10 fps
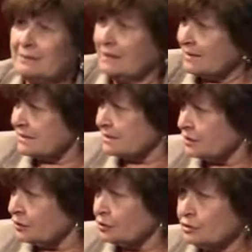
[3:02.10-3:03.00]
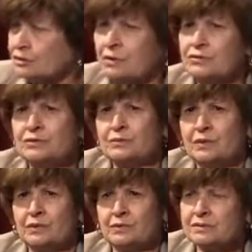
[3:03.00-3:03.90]
a licensed clinical social
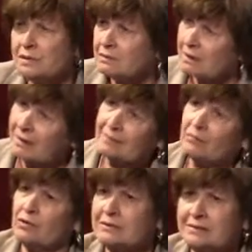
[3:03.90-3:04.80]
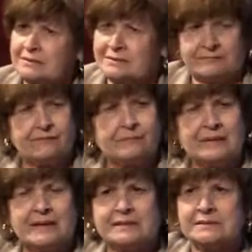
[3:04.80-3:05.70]
worker, so I worked at different
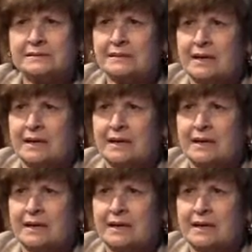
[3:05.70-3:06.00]
places.